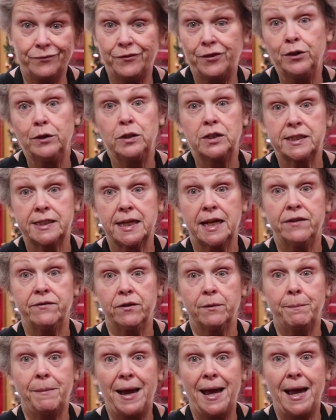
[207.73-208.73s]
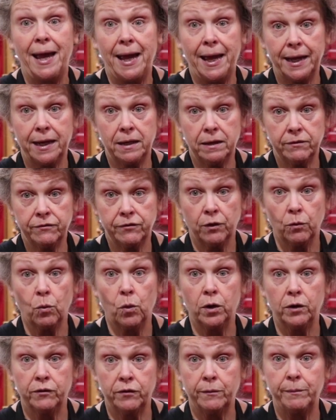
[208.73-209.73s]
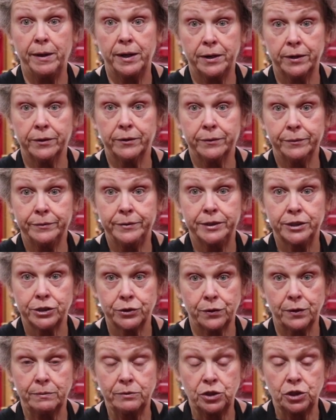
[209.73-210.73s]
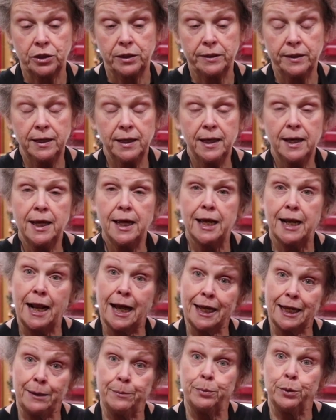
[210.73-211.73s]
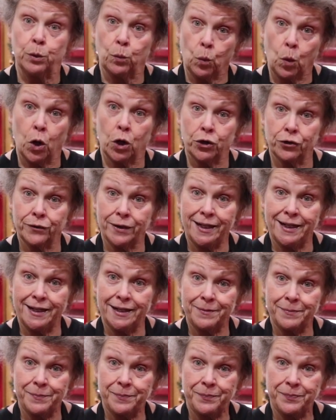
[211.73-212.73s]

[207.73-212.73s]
food saver bag, for want of a better description, and I can put water in it,